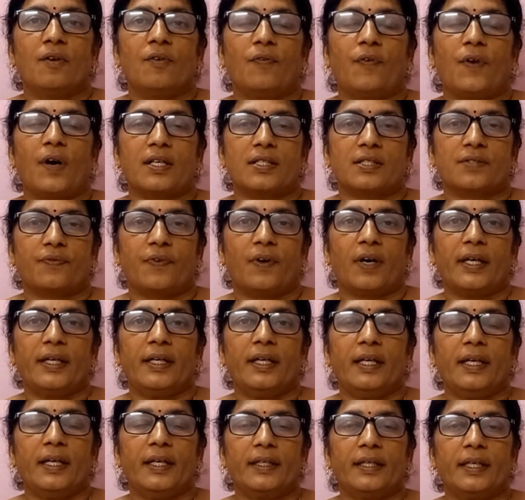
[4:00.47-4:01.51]

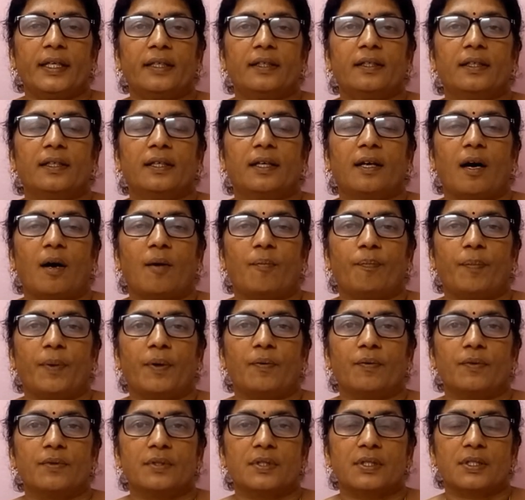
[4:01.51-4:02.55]
phosphorylated
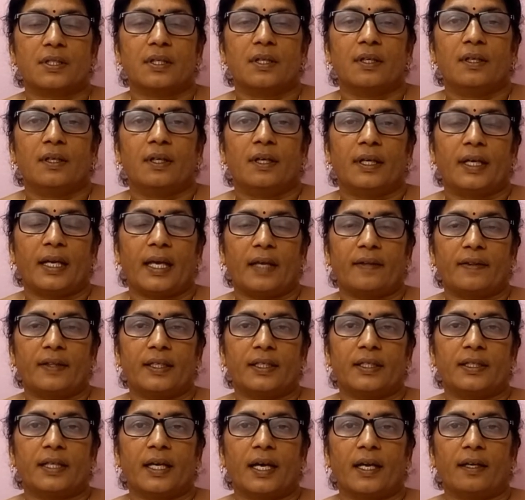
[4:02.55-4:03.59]
compounds rather
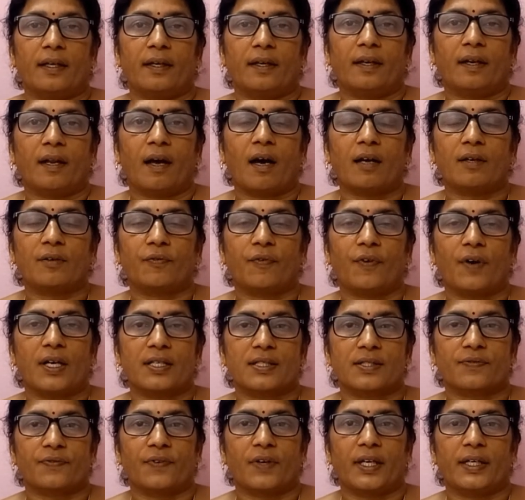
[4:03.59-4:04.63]
than
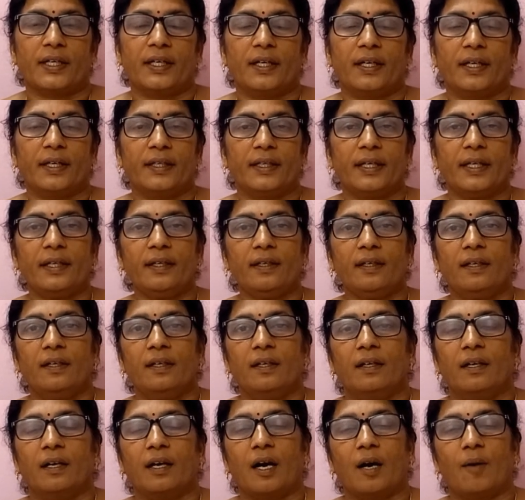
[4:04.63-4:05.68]

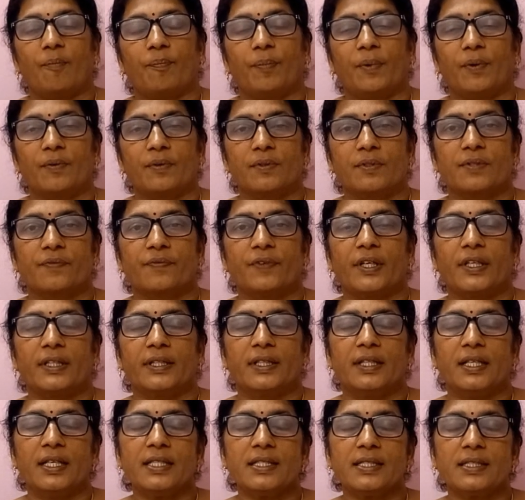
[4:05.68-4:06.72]
non-phosphorylated compounds. For
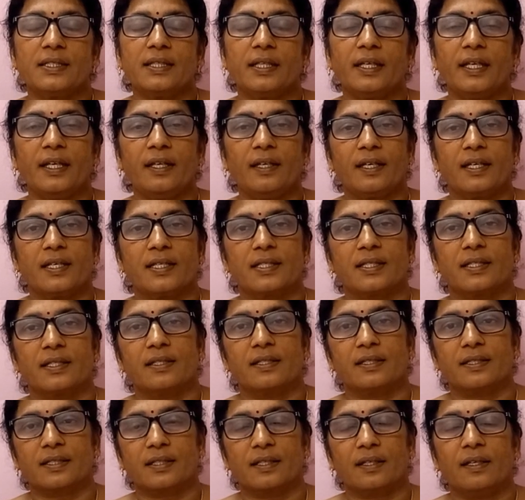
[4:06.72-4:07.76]
these three
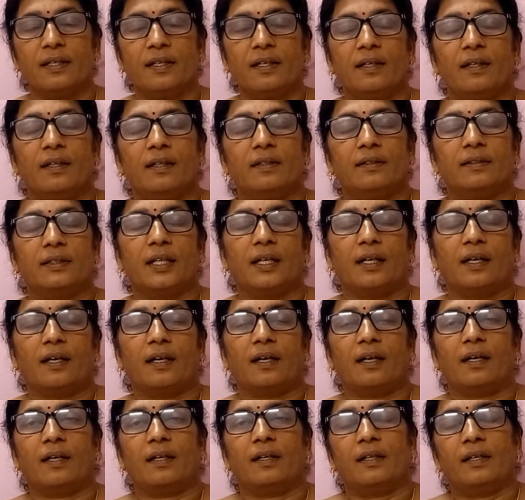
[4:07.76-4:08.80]
reasons,
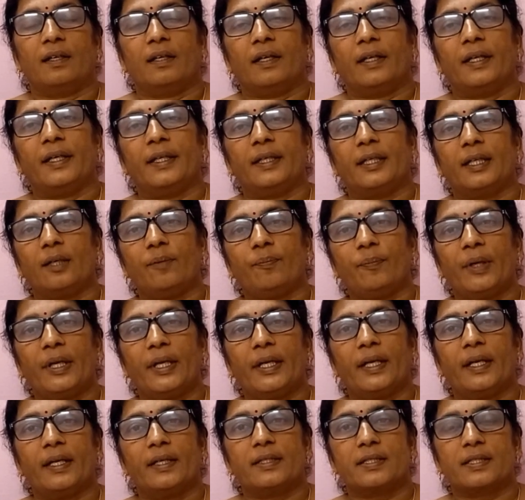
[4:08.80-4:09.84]
the
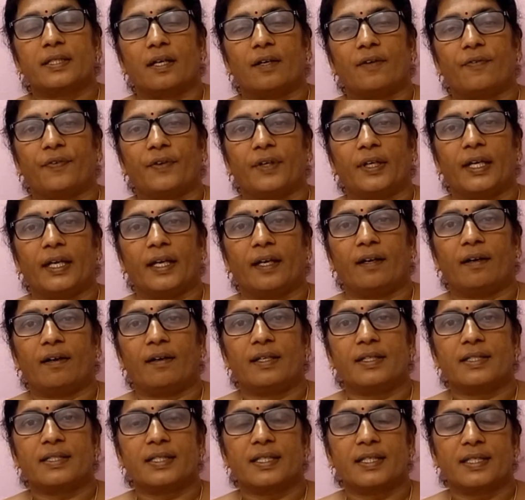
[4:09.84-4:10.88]
intermediates of
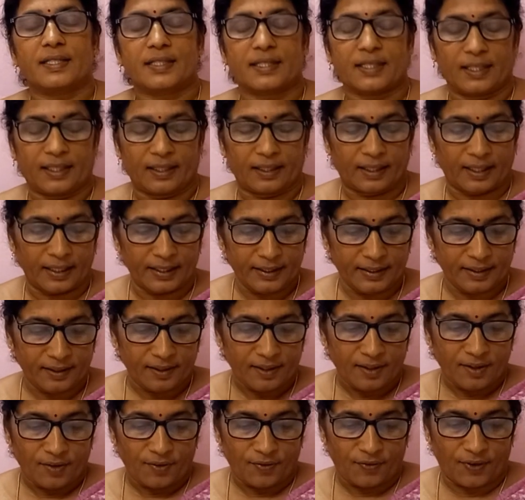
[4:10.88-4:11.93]
glycolysis get
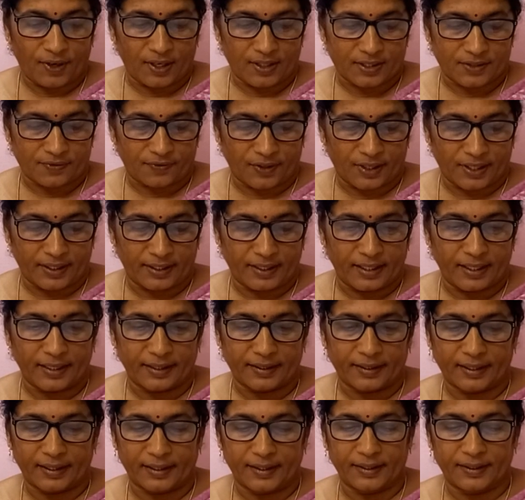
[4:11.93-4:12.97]

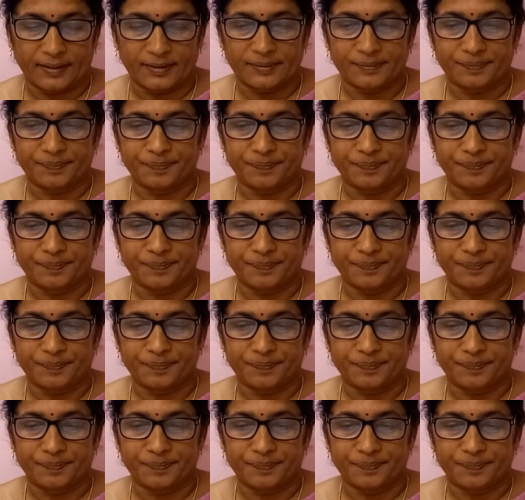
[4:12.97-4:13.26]
phosphorylated.